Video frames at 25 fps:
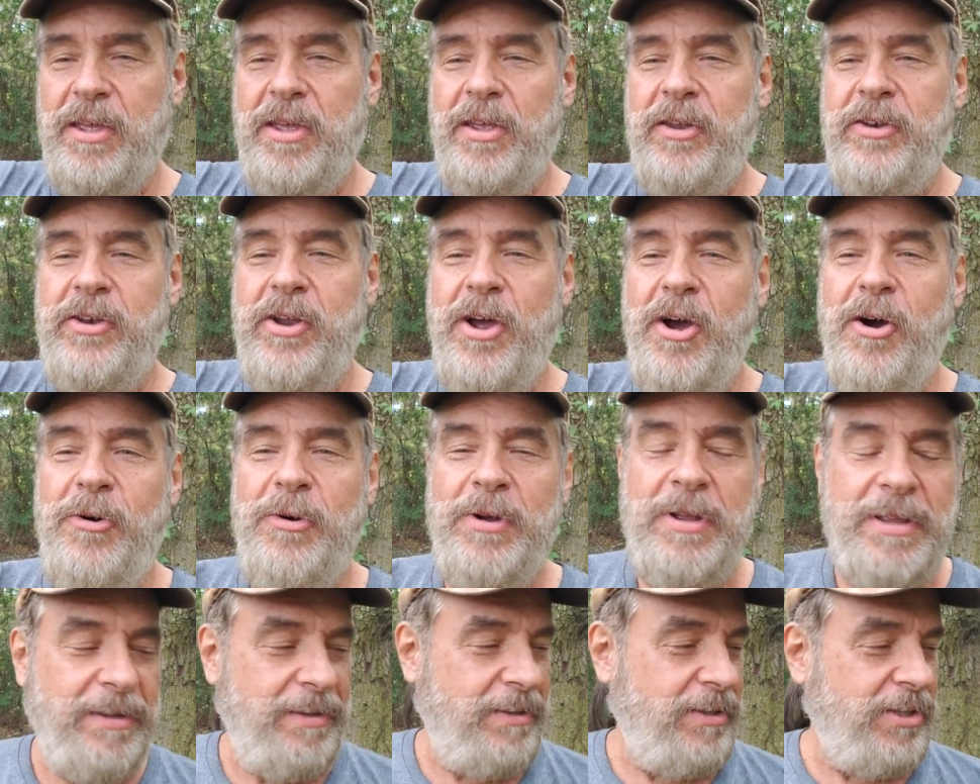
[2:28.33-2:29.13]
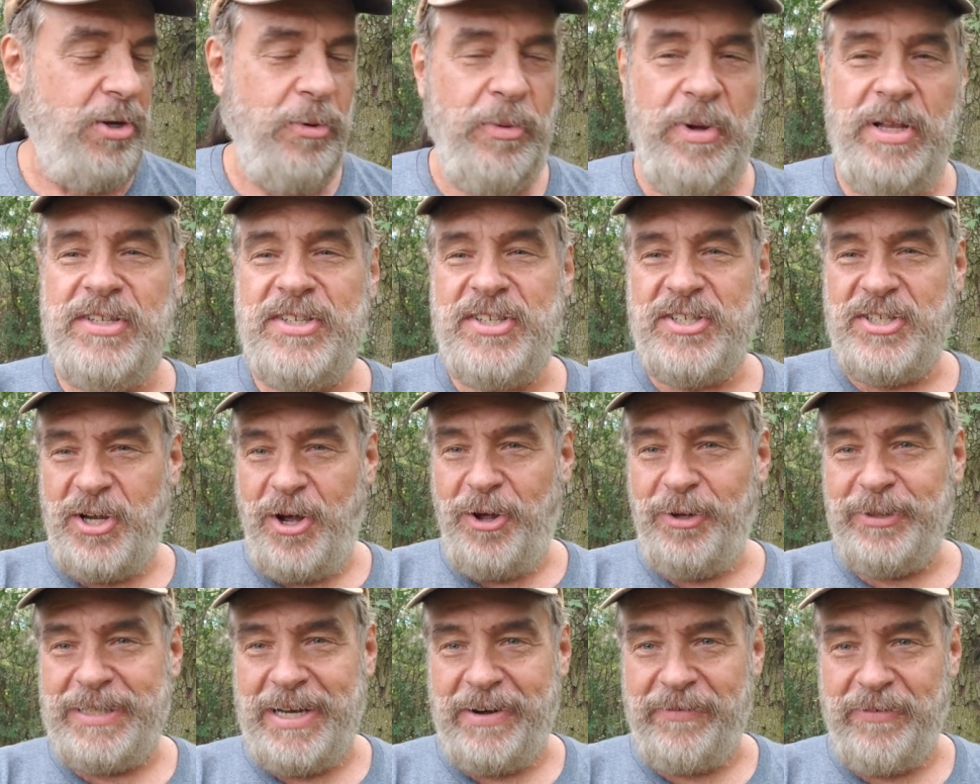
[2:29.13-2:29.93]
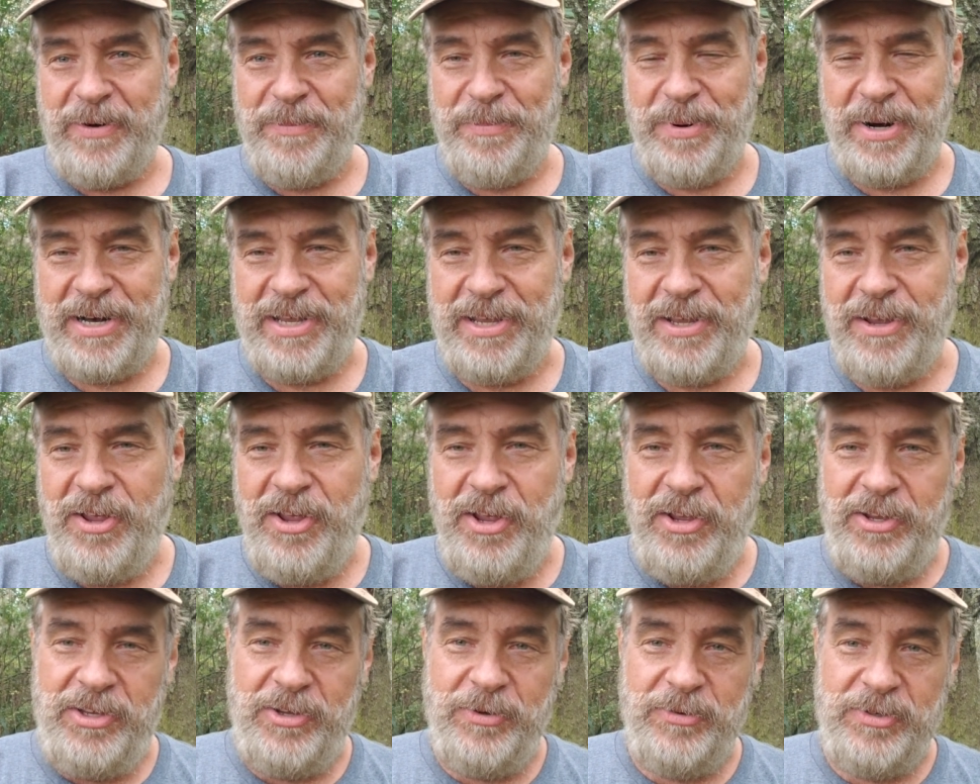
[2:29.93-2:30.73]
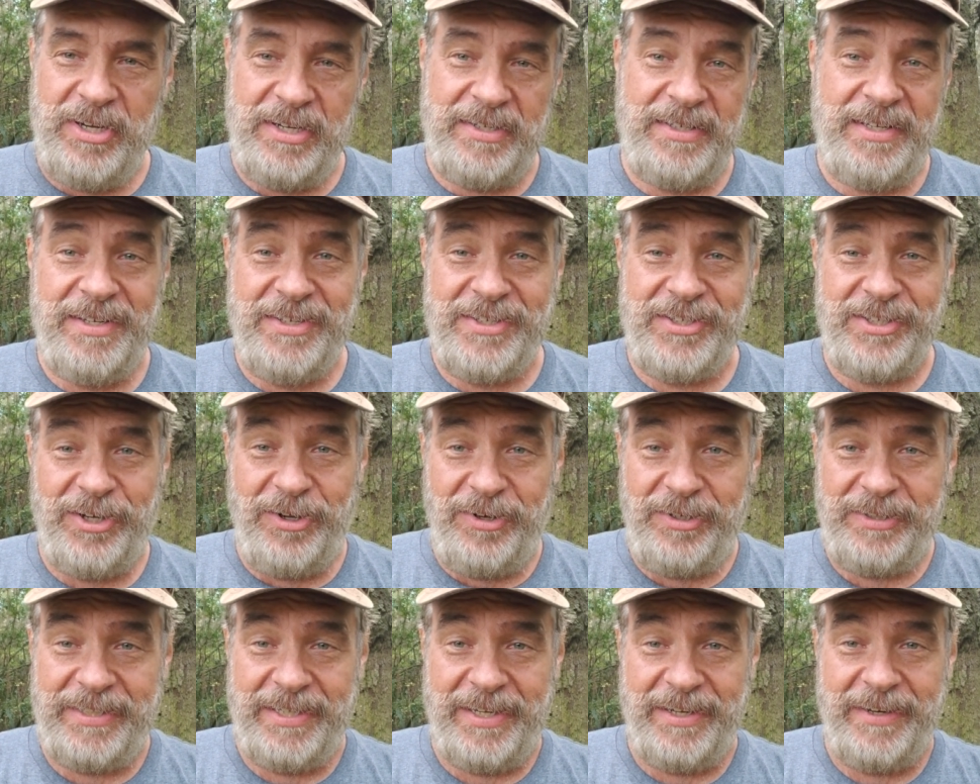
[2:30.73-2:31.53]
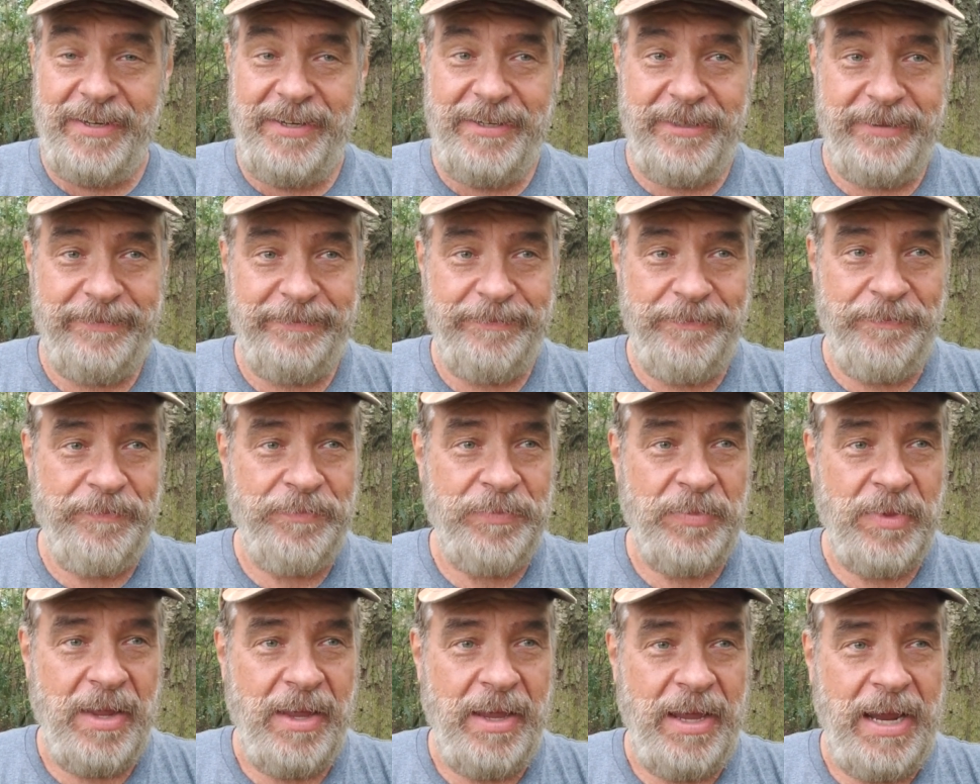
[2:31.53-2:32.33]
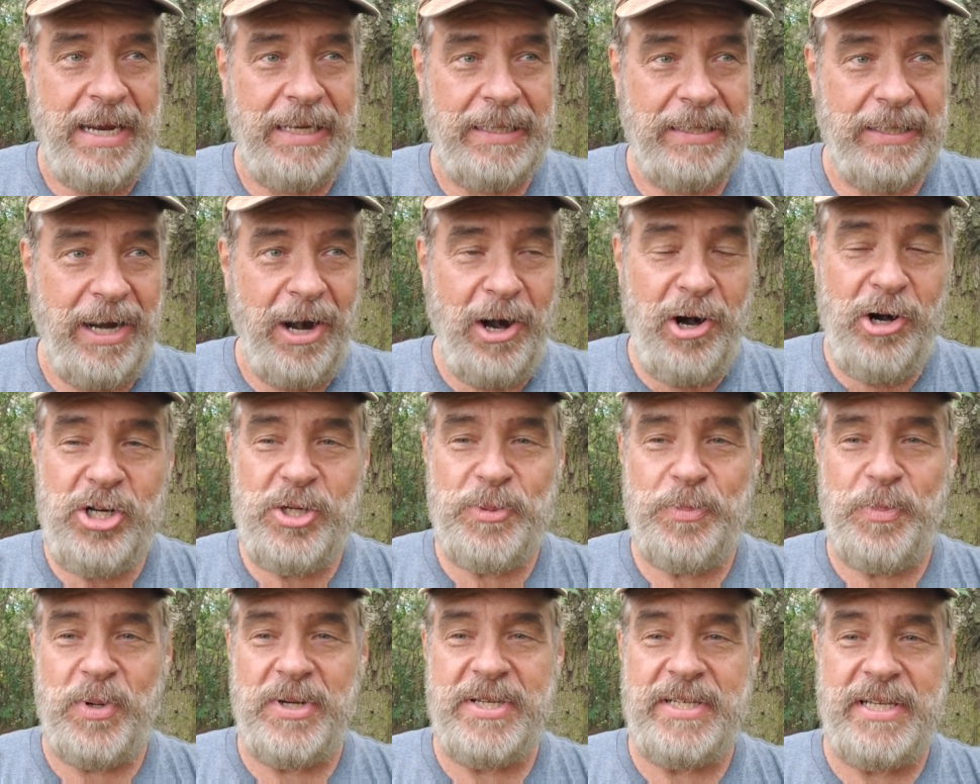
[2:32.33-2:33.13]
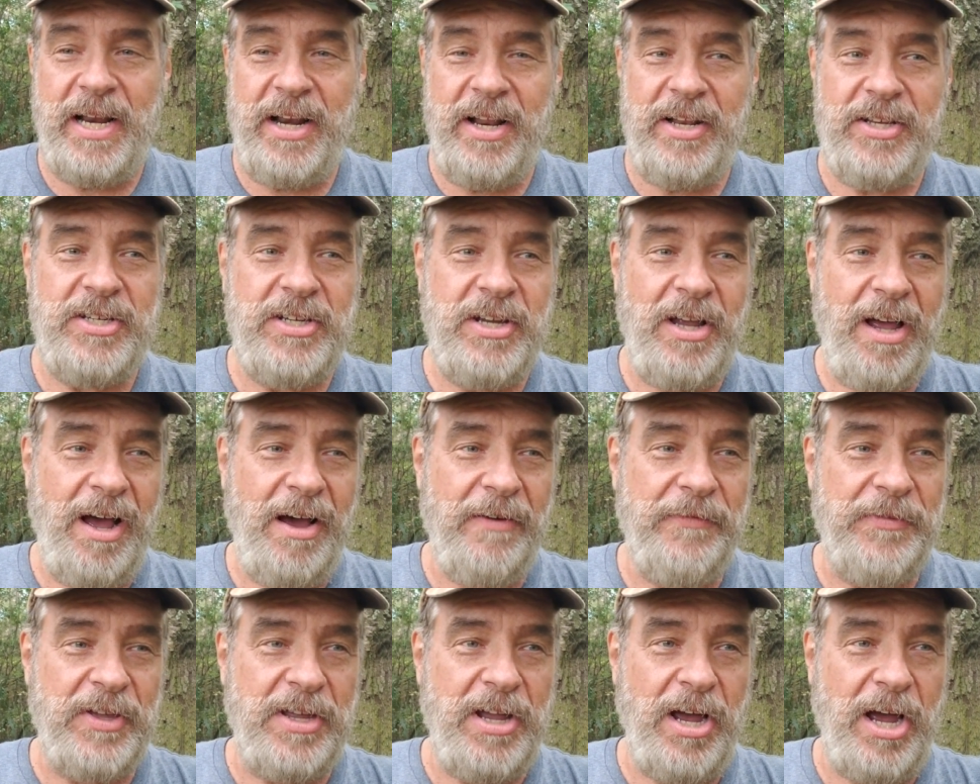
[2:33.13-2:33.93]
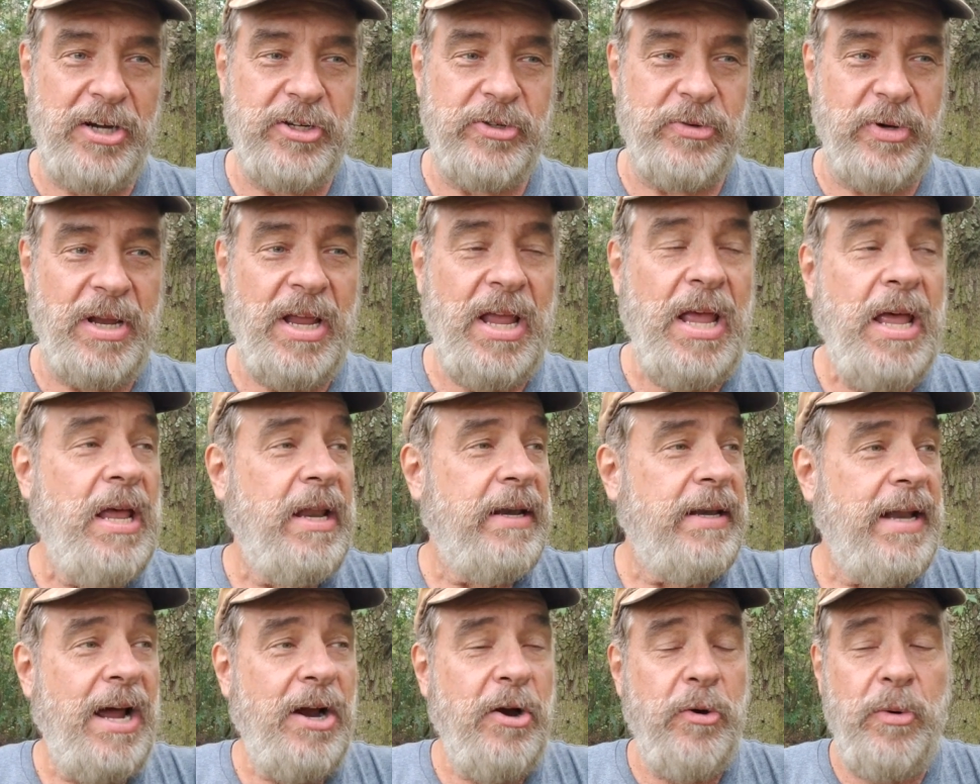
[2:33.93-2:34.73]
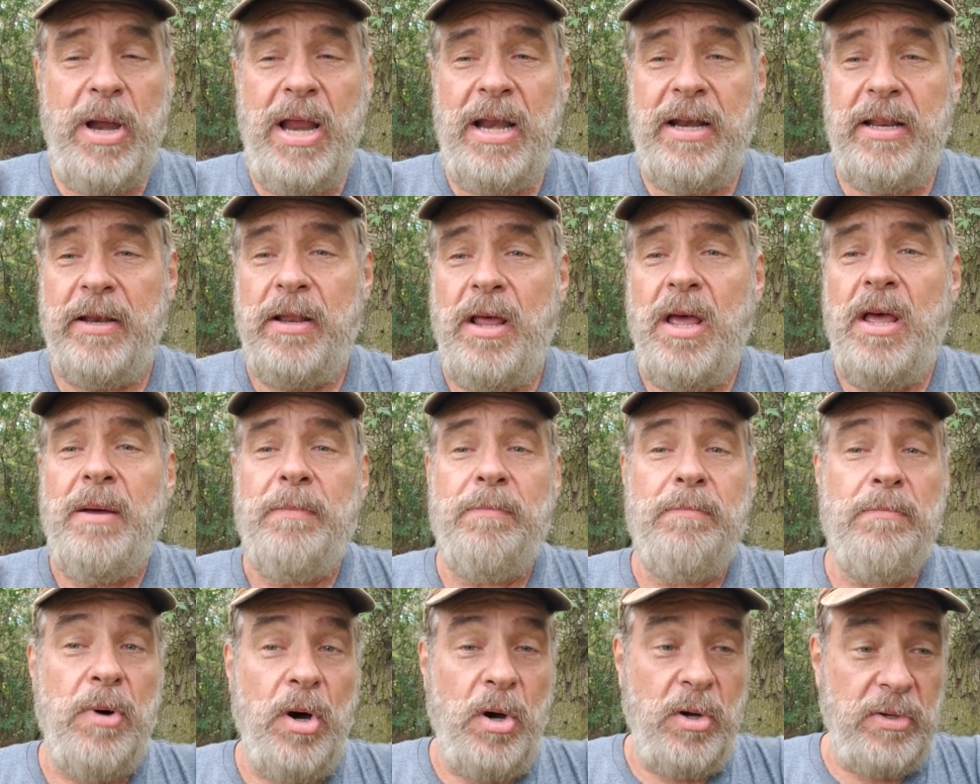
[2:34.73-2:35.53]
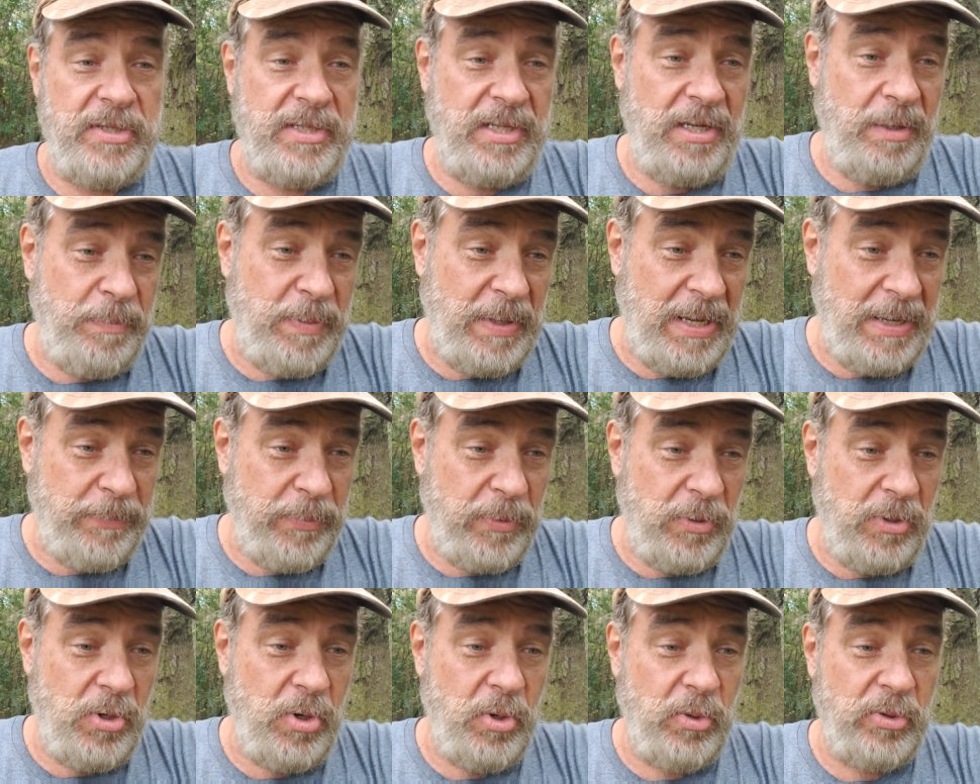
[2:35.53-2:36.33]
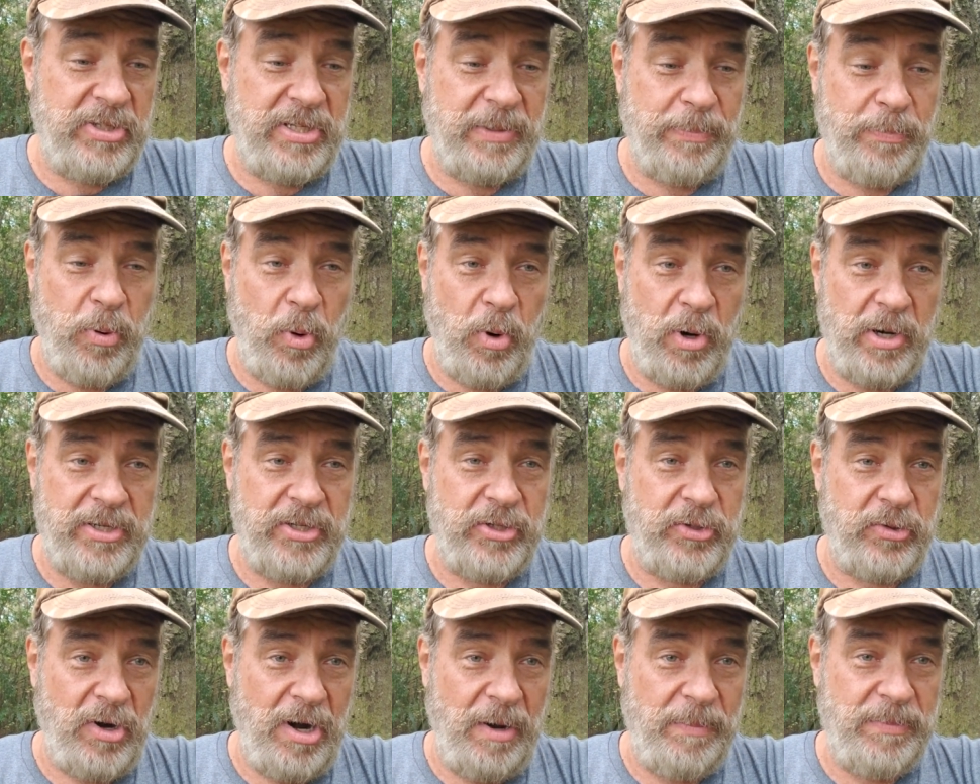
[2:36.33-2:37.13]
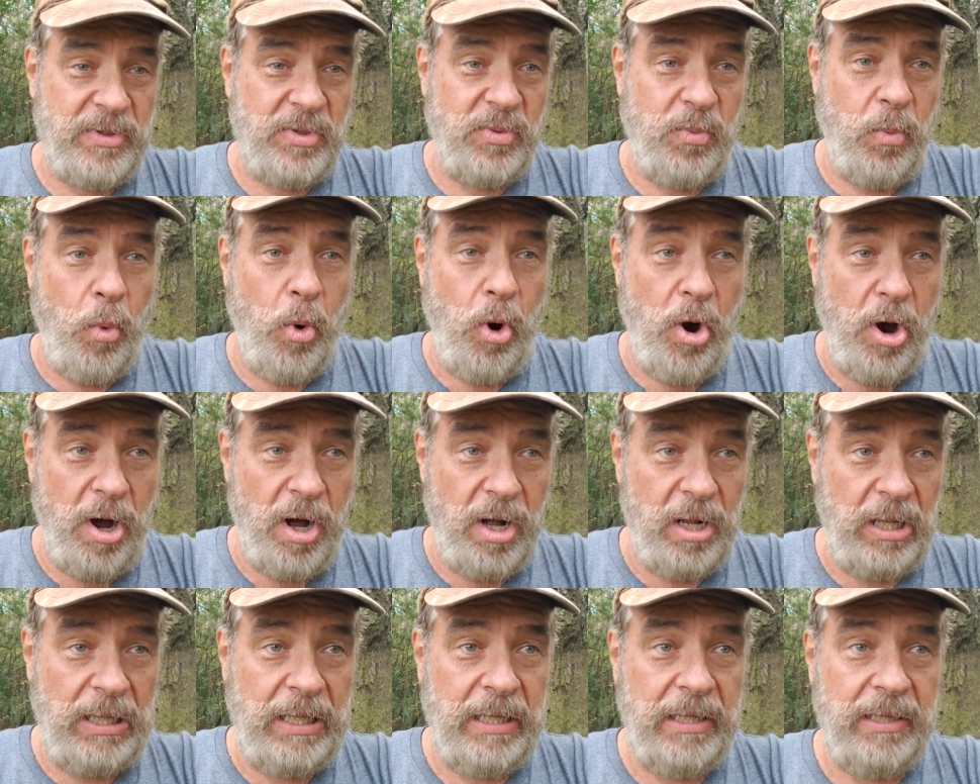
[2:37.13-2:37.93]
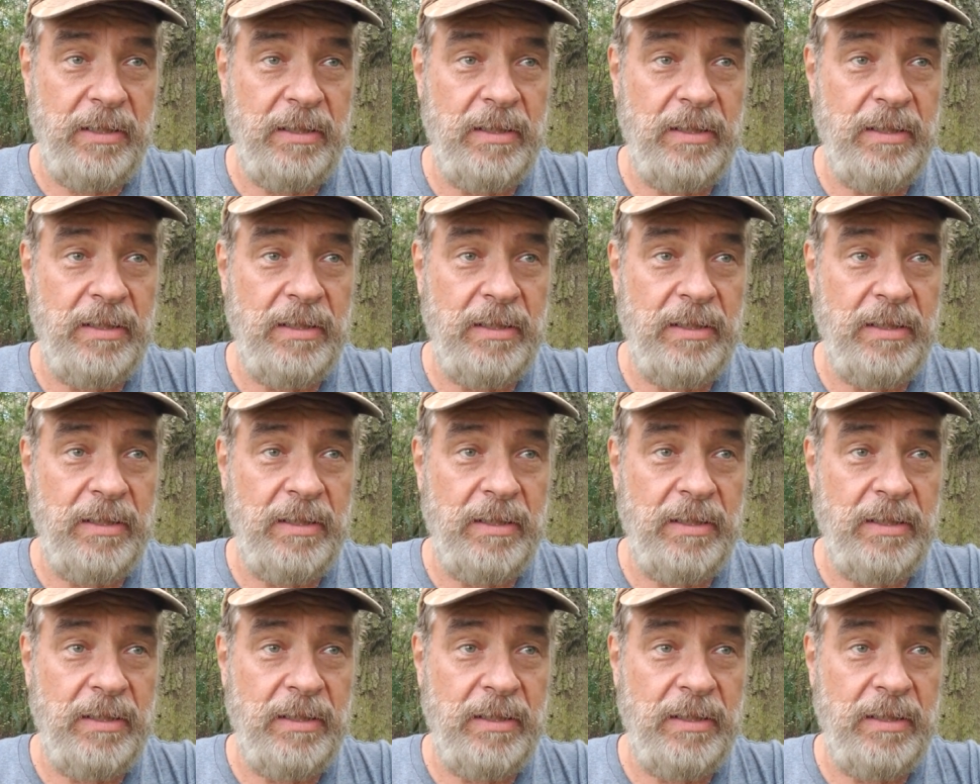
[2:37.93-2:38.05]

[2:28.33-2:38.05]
No, you insult everybody. You just insulted a large percentage of the country. Now, granted, most of the people who support Trump's wall,